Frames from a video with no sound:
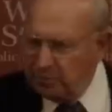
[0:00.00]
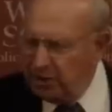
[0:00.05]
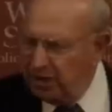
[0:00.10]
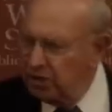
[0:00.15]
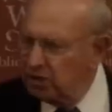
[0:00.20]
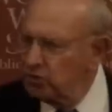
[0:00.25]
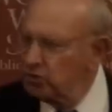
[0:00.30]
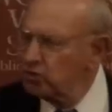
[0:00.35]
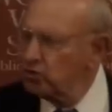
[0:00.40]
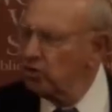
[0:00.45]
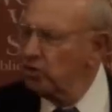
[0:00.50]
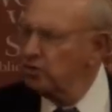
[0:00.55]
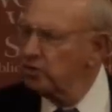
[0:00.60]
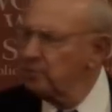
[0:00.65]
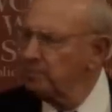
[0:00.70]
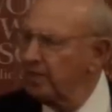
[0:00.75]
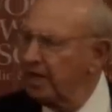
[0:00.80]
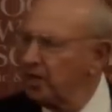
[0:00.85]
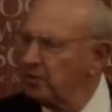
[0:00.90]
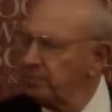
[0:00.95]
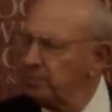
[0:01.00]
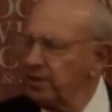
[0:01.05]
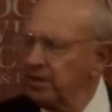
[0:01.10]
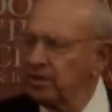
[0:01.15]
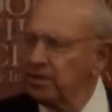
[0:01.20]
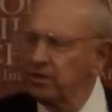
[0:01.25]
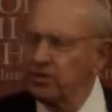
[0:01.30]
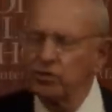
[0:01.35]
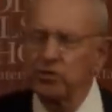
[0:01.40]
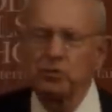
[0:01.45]
be concerned about
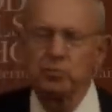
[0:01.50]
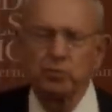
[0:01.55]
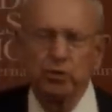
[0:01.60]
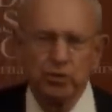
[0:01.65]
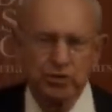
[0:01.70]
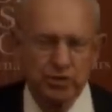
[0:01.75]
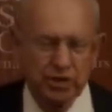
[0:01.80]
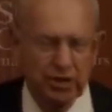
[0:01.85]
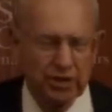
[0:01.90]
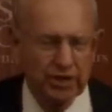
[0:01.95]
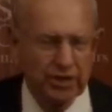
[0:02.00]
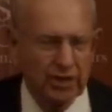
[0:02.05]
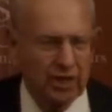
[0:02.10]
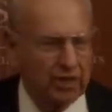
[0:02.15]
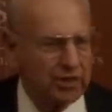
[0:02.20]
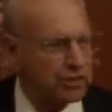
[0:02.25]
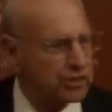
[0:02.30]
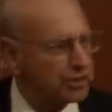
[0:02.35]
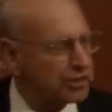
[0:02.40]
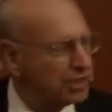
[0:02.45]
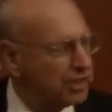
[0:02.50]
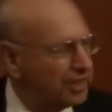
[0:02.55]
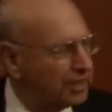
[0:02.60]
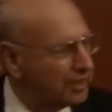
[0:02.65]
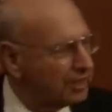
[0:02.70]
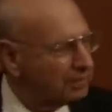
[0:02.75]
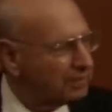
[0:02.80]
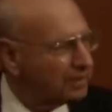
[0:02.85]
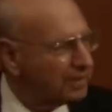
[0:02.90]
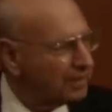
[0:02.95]
because Brazil and
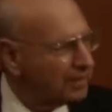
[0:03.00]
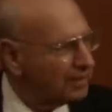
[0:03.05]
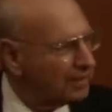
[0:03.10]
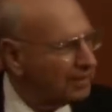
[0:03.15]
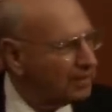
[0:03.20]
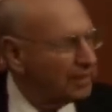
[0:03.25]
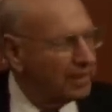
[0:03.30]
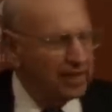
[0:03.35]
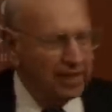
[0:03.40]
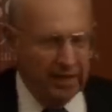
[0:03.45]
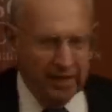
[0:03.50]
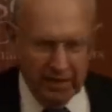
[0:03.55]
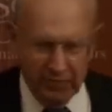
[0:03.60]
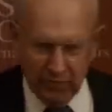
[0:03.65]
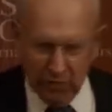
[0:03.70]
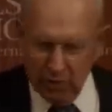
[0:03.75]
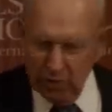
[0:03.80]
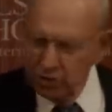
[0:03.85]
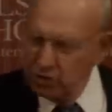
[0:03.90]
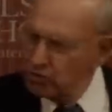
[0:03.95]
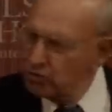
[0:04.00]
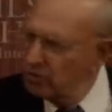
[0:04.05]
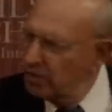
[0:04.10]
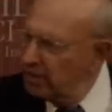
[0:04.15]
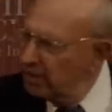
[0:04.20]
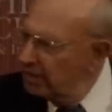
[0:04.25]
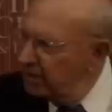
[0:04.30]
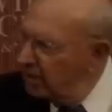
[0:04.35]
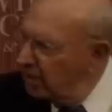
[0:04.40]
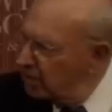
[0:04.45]
Argentina, even
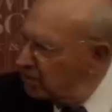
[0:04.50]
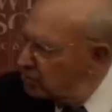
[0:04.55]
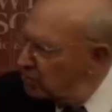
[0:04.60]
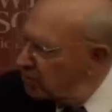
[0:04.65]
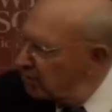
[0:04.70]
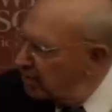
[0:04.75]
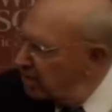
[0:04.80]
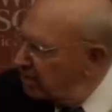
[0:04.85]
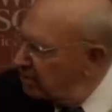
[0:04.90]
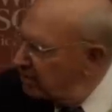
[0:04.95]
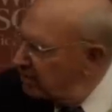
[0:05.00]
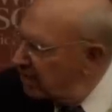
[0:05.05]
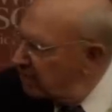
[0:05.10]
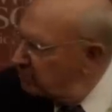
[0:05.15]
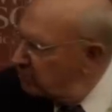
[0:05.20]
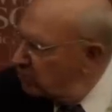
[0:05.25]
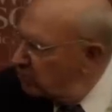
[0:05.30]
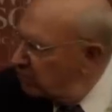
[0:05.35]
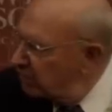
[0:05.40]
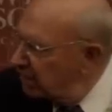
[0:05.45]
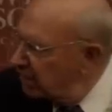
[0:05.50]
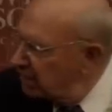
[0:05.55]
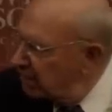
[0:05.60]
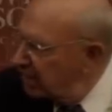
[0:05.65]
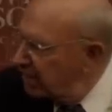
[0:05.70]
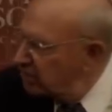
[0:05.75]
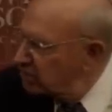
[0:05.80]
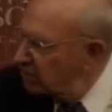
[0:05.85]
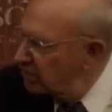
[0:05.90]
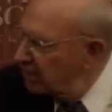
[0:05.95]
Australia, are talking about moving in
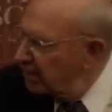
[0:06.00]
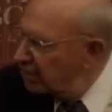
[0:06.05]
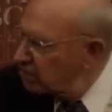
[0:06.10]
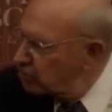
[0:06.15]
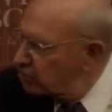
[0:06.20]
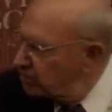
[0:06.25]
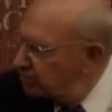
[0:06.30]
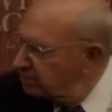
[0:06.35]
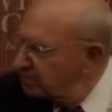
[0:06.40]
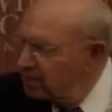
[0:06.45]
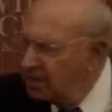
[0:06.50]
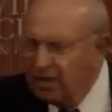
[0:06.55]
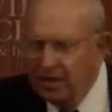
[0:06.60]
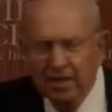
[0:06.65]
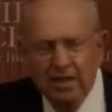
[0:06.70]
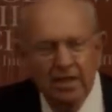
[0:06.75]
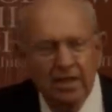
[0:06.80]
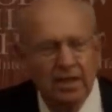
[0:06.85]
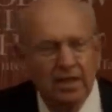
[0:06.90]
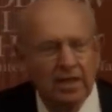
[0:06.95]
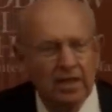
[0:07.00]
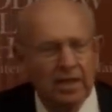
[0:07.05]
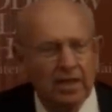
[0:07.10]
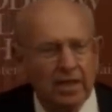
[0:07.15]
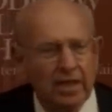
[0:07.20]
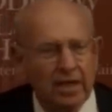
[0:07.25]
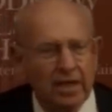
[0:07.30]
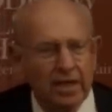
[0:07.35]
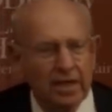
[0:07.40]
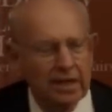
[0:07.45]
that direction.
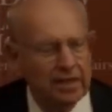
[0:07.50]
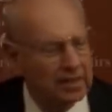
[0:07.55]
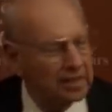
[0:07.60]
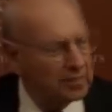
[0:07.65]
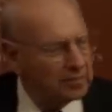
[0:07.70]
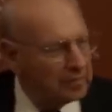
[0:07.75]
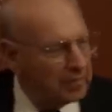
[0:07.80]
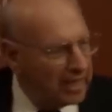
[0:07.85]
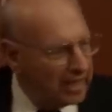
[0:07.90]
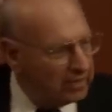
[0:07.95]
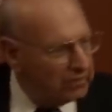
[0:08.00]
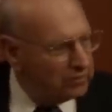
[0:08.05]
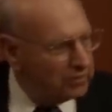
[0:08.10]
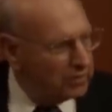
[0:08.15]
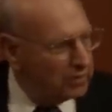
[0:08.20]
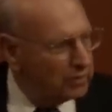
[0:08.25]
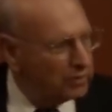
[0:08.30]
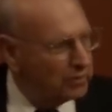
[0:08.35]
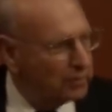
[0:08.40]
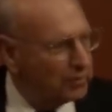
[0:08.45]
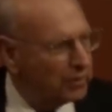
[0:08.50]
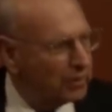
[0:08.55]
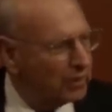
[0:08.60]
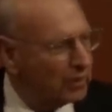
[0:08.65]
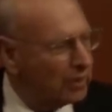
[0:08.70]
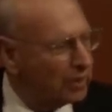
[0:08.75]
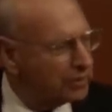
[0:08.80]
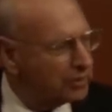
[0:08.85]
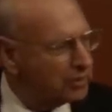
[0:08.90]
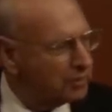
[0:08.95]
And in my view,
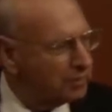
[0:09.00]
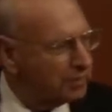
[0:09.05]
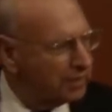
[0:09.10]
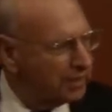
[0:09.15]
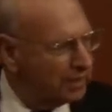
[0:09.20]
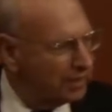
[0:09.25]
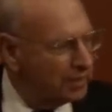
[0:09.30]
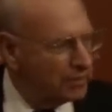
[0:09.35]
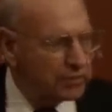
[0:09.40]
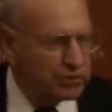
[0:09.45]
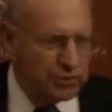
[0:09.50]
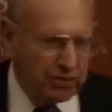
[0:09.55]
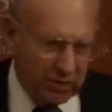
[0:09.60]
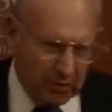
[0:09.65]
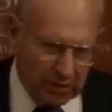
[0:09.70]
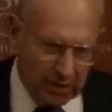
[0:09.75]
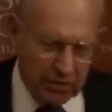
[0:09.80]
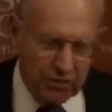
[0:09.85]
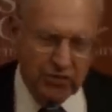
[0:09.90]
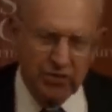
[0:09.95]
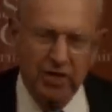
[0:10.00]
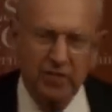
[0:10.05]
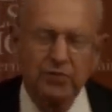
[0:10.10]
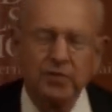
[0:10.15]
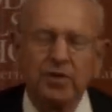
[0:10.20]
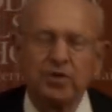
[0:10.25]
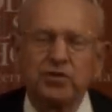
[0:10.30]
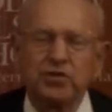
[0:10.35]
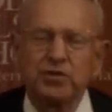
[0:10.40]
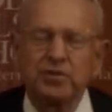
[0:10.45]
there ought to be serious
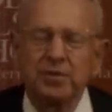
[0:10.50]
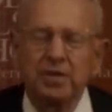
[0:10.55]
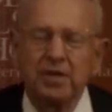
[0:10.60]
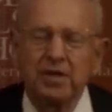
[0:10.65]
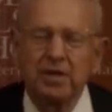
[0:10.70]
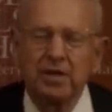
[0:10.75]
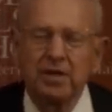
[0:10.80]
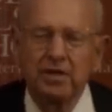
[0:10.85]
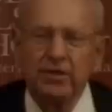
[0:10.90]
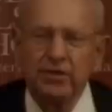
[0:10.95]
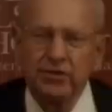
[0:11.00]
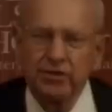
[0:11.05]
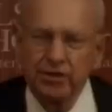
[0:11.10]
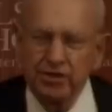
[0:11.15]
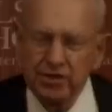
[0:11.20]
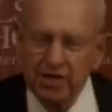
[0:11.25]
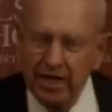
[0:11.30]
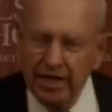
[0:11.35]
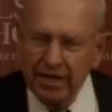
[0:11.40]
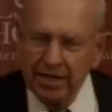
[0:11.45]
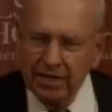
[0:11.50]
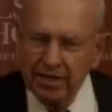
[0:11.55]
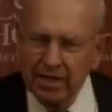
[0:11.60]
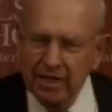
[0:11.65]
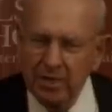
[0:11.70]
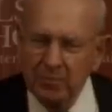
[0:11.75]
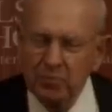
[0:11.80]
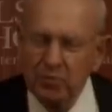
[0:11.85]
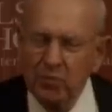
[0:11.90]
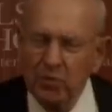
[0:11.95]
efforts to tighten
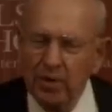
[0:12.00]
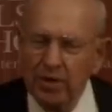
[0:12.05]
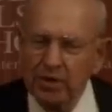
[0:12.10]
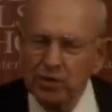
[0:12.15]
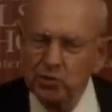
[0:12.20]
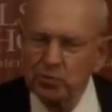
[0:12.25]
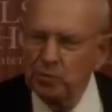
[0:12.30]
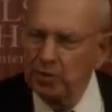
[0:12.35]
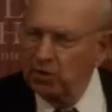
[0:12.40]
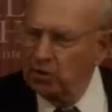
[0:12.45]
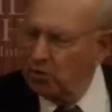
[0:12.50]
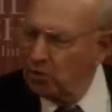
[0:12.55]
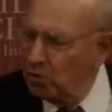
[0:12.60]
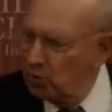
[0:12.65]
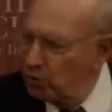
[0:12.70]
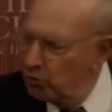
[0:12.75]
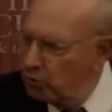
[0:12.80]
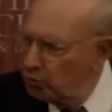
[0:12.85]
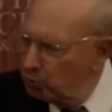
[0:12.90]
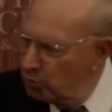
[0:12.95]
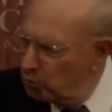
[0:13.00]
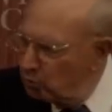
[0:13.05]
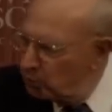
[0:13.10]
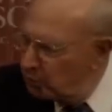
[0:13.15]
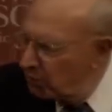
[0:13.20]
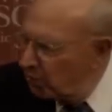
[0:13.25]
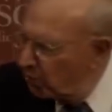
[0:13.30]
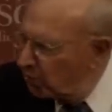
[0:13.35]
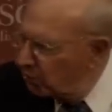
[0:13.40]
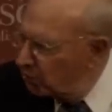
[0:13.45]
up what has been called the
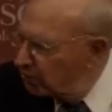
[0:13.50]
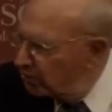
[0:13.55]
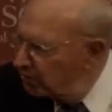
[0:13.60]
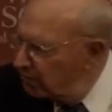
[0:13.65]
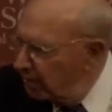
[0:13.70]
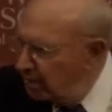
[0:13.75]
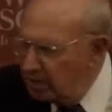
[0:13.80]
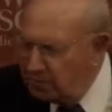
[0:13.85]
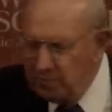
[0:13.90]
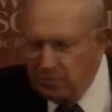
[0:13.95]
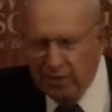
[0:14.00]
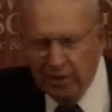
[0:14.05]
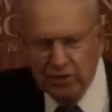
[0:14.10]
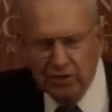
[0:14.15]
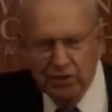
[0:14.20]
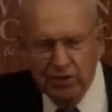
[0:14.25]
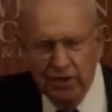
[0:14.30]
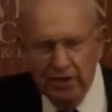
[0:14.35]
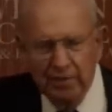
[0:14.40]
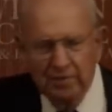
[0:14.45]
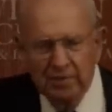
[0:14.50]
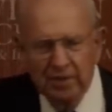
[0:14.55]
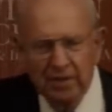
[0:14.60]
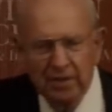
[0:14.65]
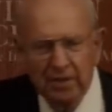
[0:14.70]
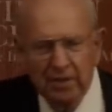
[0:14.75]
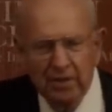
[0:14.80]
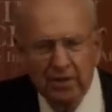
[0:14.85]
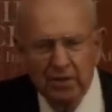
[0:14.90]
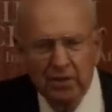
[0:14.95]
loophole in the
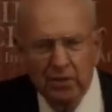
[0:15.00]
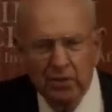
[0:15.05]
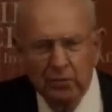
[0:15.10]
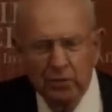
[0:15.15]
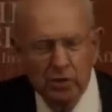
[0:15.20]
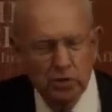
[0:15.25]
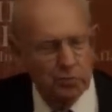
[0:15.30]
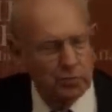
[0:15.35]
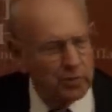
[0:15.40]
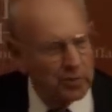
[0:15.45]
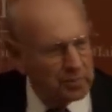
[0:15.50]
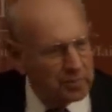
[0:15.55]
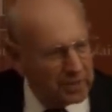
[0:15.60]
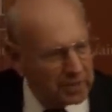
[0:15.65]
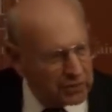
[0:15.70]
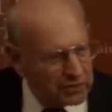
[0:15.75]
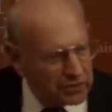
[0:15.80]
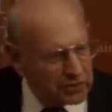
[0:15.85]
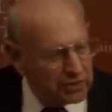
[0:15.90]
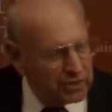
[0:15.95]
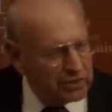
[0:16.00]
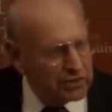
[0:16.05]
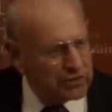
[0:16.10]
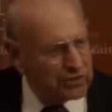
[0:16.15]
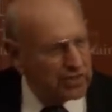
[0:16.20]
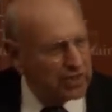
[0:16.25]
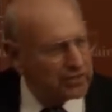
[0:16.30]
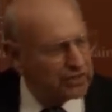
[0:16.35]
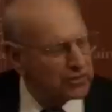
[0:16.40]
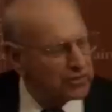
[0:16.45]
NPT, which permits
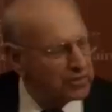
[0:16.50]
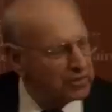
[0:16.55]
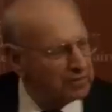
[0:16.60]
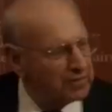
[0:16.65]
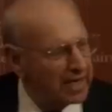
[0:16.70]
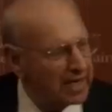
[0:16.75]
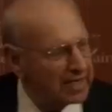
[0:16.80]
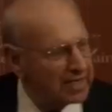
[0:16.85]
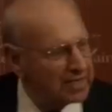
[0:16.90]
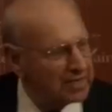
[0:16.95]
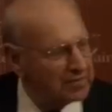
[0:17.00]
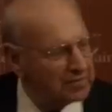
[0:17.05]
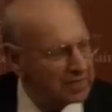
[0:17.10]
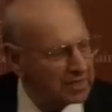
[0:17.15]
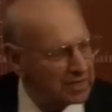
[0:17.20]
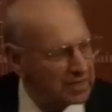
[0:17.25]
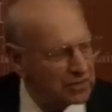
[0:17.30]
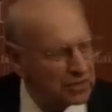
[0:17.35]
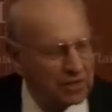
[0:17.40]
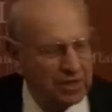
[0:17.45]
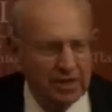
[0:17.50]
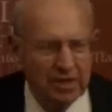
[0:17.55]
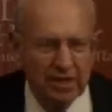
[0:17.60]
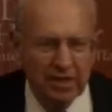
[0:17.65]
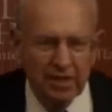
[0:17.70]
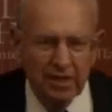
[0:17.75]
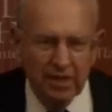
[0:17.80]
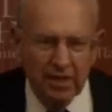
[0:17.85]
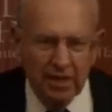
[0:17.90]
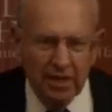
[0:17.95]
these sensitive activities
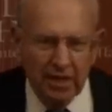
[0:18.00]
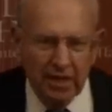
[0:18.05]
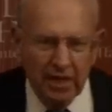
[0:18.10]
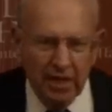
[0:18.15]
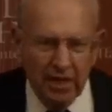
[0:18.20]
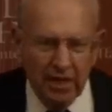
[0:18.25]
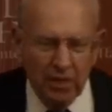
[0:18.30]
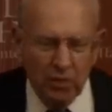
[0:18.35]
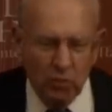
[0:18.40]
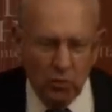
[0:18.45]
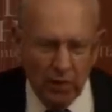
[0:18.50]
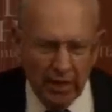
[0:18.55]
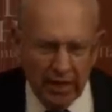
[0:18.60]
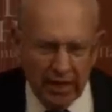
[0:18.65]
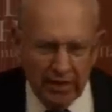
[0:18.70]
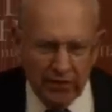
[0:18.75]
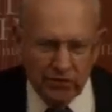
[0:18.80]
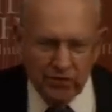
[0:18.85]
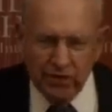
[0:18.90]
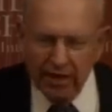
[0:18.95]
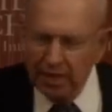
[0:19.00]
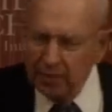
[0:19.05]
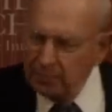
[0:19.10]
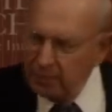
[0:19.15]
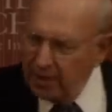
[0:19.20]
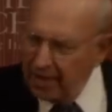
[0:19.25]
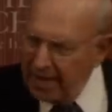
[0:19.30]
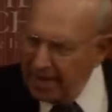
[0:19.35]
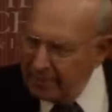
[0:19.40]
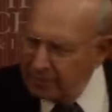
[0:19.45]
in ways that
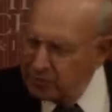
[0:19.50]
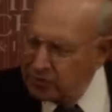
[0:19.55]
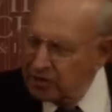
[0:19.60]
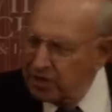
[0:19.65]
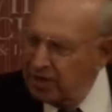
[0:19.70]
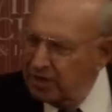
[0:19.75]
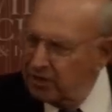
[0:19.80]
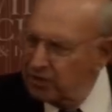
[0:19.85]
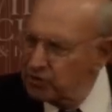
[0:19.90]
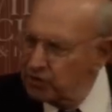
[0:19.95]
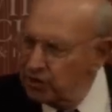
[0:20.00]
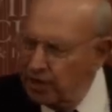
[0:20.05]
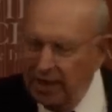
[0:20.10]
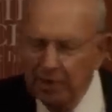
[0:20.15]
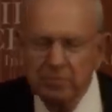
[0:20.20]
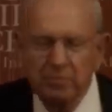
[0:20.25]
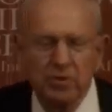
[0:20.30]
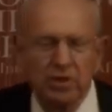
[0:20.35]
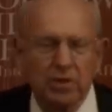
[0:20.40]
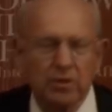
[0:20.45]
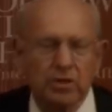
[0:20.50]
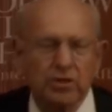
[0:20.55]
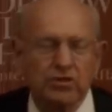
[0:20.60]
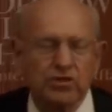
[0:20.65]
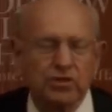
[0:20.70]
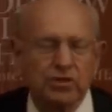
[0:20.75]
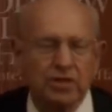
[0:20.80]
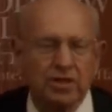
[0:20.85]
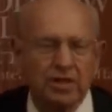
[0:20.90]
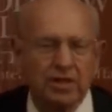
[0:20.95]
perhaps can escape
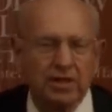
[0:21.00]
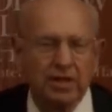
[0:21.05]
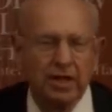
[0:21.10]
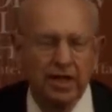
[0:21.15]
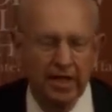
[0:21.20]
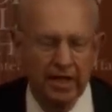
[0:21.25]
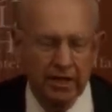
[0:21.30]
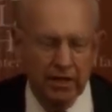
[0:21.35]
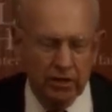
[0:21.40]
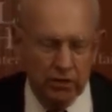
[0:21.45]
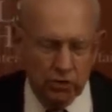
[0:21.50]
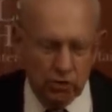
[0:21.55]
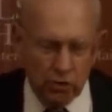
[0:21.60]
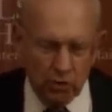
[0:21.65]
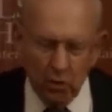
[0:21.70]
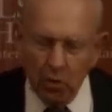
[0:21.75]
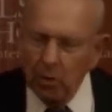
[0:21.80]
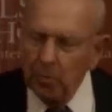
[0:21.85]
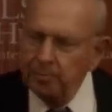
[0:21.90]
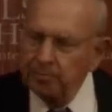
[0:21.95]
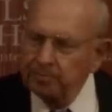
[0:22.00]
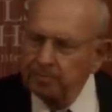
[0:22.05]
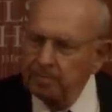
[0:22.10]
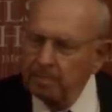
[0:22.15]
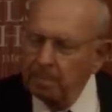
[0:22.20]
notice and control.